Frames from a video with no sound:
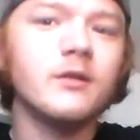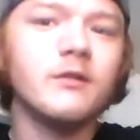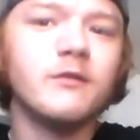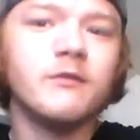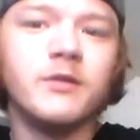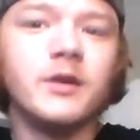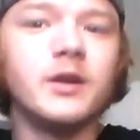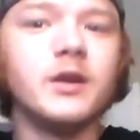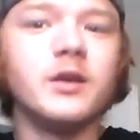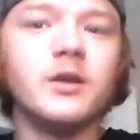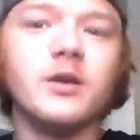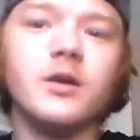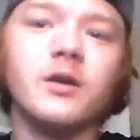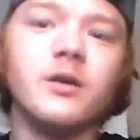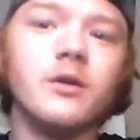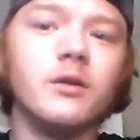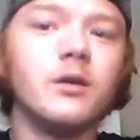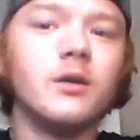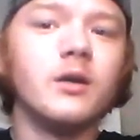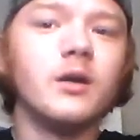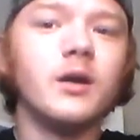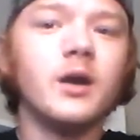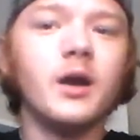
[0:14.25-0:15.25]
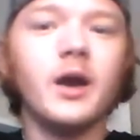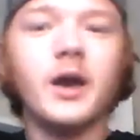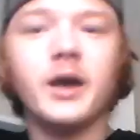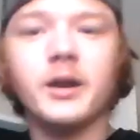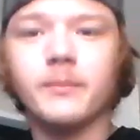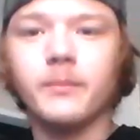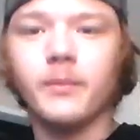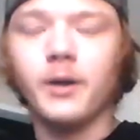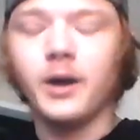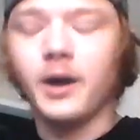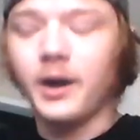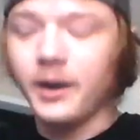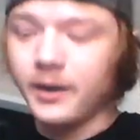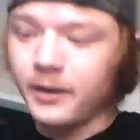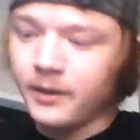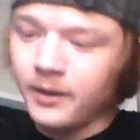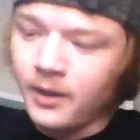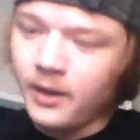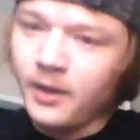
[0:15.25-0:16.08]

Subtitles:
video at a mod